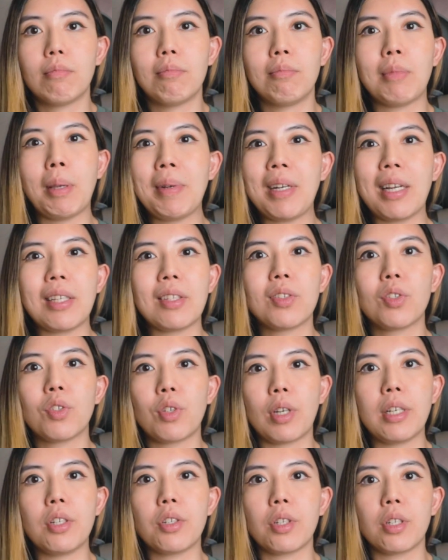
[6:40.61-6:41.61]
maybe not
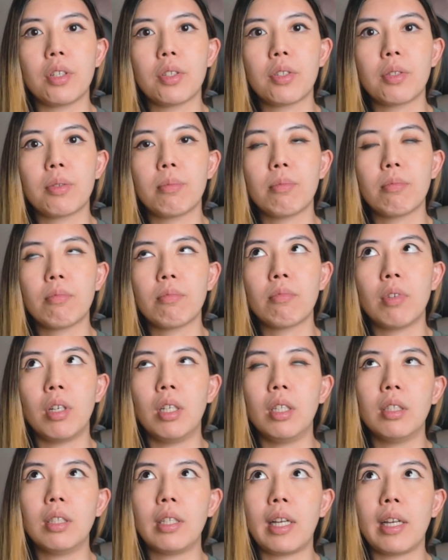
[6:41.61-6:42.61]
strangers.
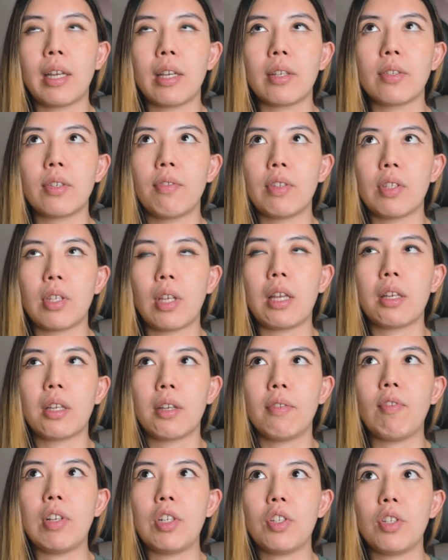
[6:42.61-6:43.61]
Well, I guess if it's at a
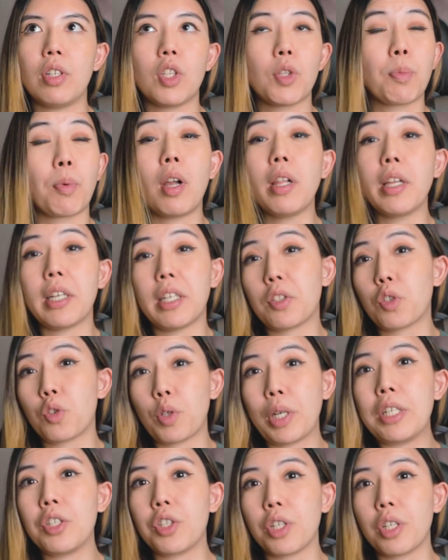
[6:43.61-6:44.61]
convention, it's probably a
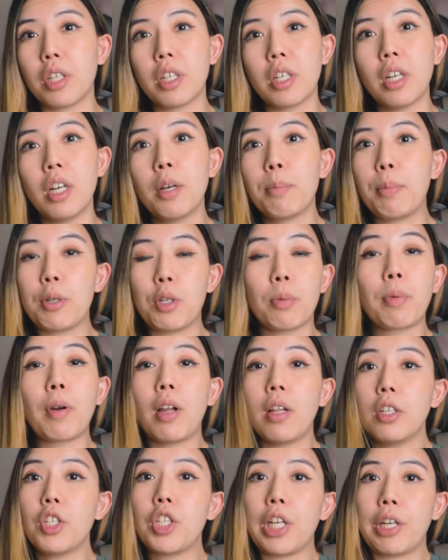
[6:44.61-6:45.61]
stranger, but you're
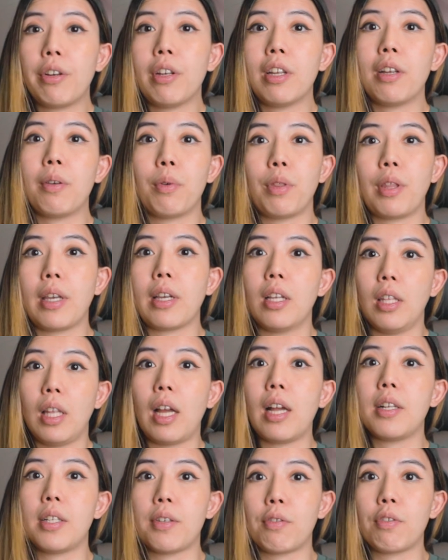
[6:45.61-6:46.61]
probably sharing it with like a
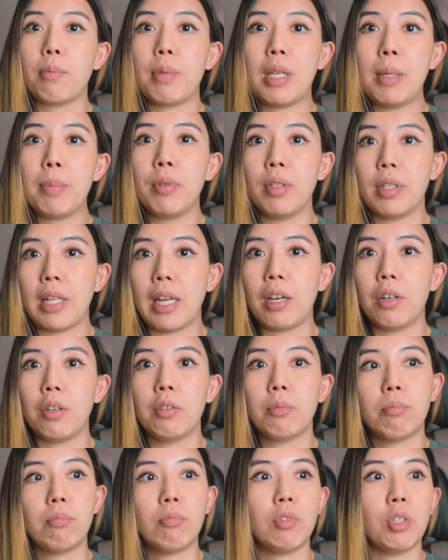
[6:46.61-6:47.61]
lot of different people
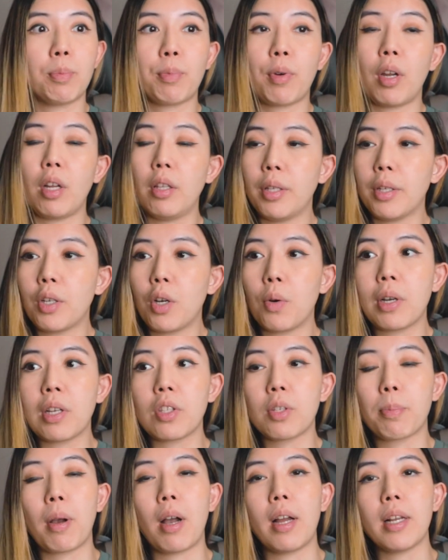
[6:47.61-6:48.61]
now. You're probably going
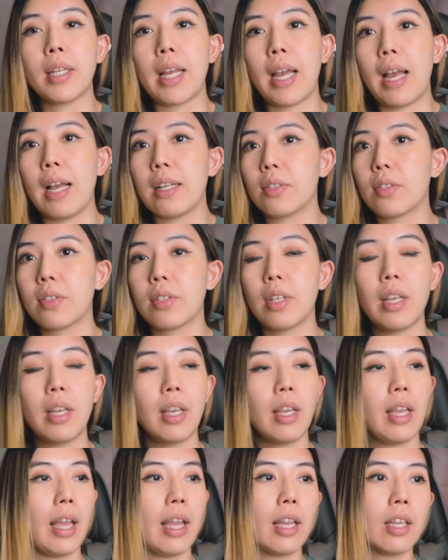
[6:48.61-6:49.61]
into podcasts
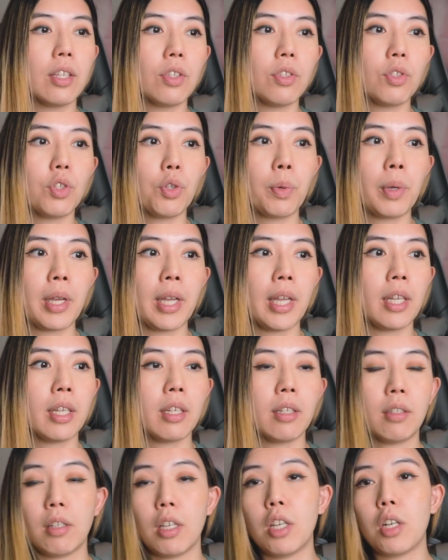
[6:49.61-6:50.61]
and
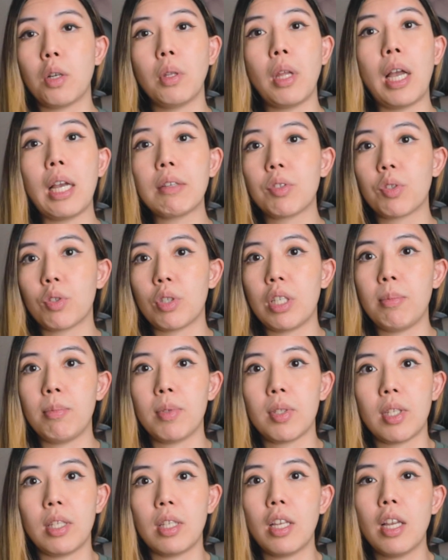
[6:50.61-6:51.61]
doing, you know, live
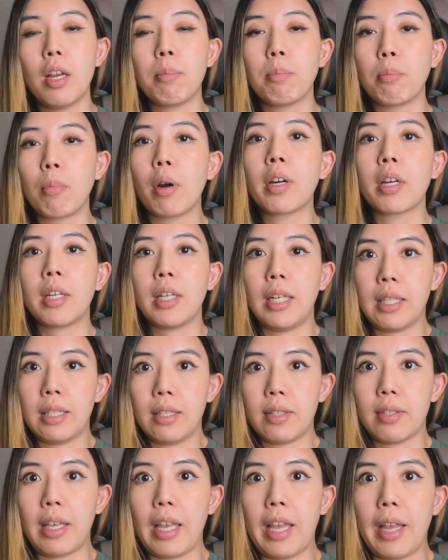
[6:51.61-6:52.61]
streams and marketing
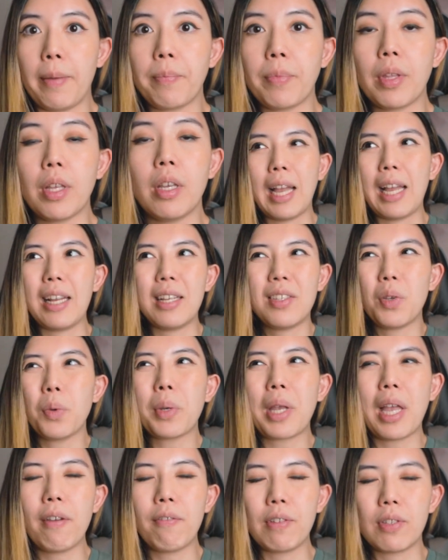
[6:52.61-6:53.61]
this game. And it's
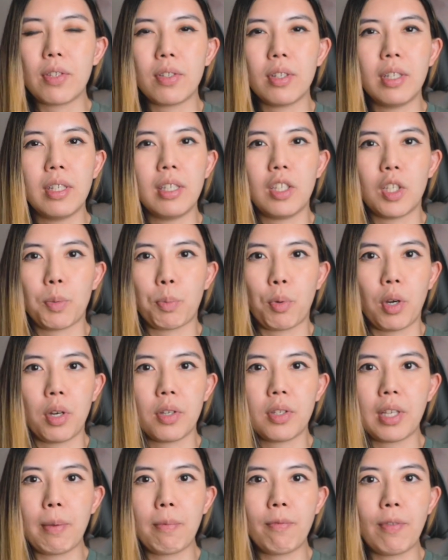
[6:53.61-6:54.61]
okay if it's still in this
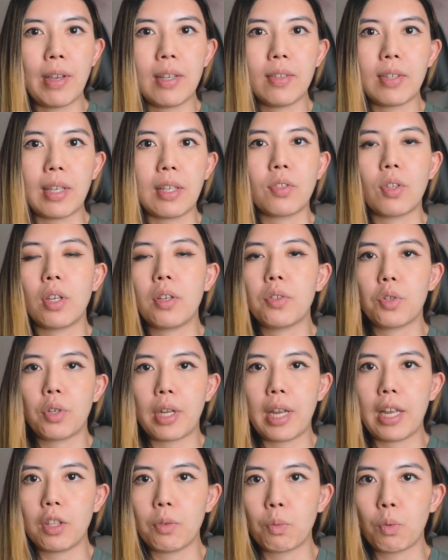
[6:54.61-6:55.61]
prototype phase, as long as
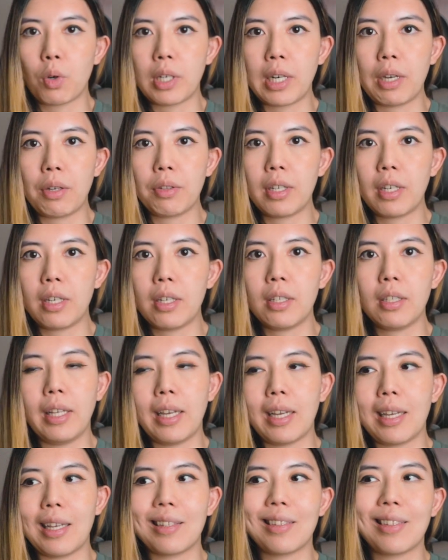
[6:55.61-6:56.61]
you're getting the word out there.
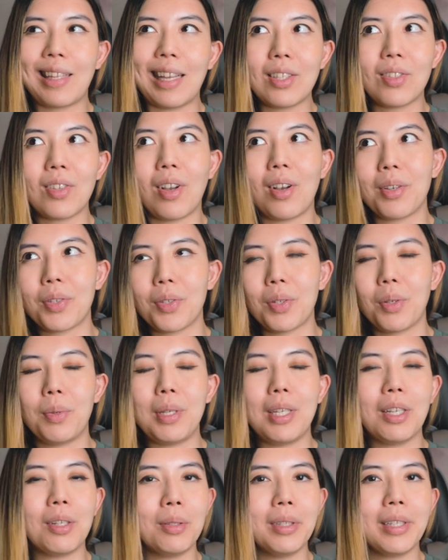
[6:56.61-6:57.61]
Like that's also
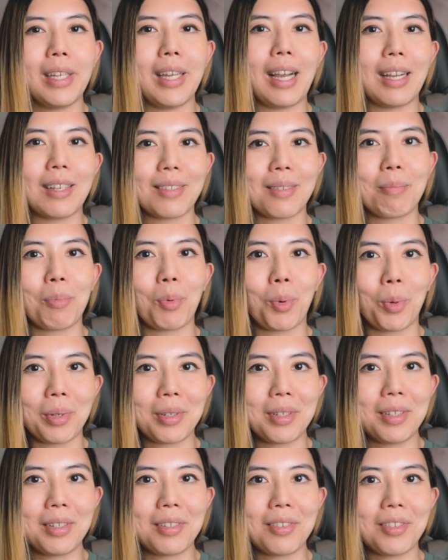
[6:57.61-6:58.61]
equally as
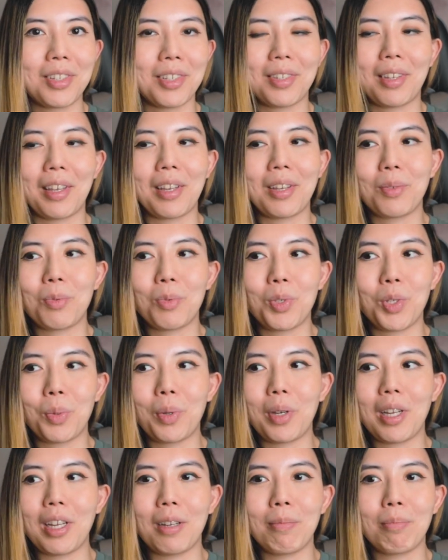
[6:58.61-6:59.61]
important, just like
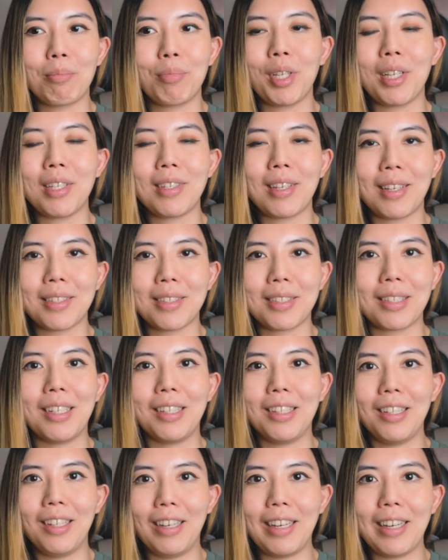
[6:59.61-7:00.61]
doing playtests
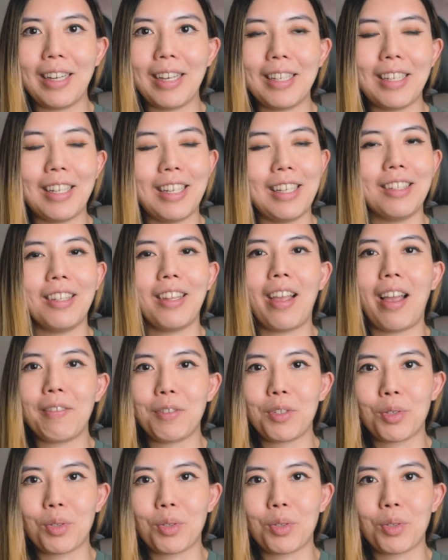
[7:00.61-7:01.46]
online and live